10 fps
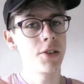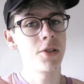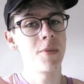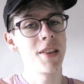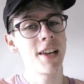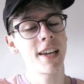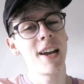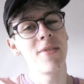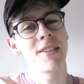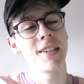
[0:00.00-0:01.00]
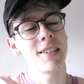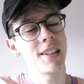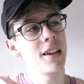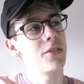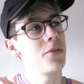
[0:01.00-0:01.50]
literally been like an hour since I
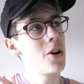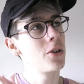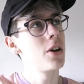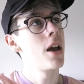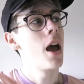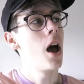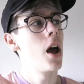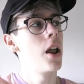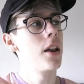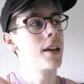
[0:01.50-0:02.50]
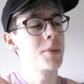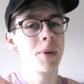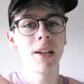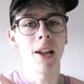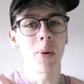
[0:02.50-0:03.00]
last vlogged and it's
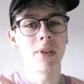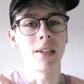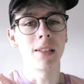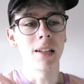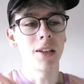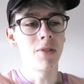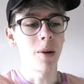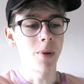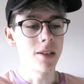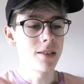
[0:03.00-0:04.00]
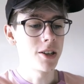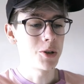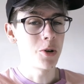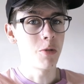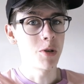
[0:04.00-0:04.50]
been an hour since Ella rang me to say
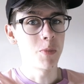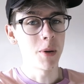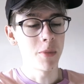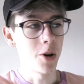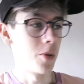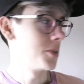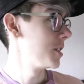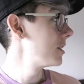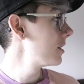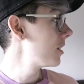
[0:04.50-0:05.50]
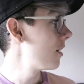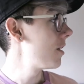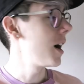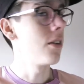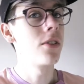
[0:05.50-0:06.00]
she was coming to pick me up. She's still not
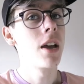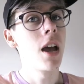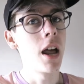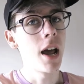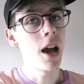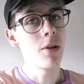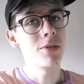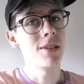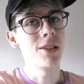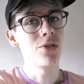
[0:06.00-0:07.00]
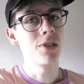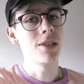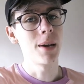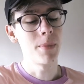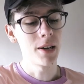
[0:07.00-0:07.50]
arrived and her house is literally
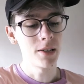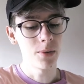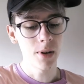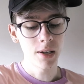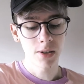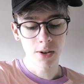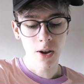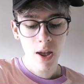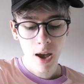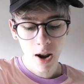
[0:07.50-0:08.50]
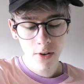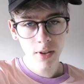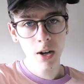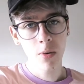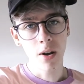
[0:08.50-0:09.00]
10 minutes away so I don't
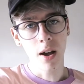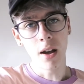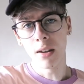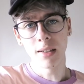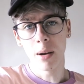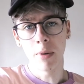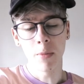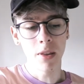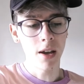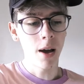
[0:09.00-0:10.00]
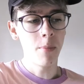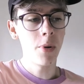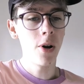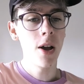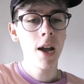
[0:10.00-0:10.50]
really know what is happening with that
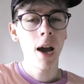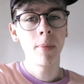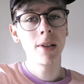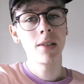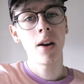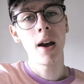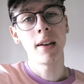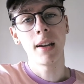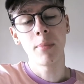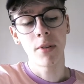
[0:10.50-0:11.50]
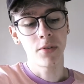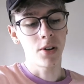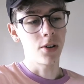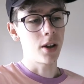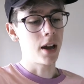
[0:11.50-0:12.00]
but I'm going to start editing my
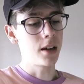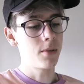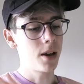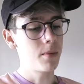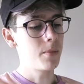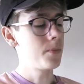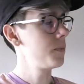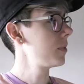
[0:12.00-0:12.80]
vlog anyway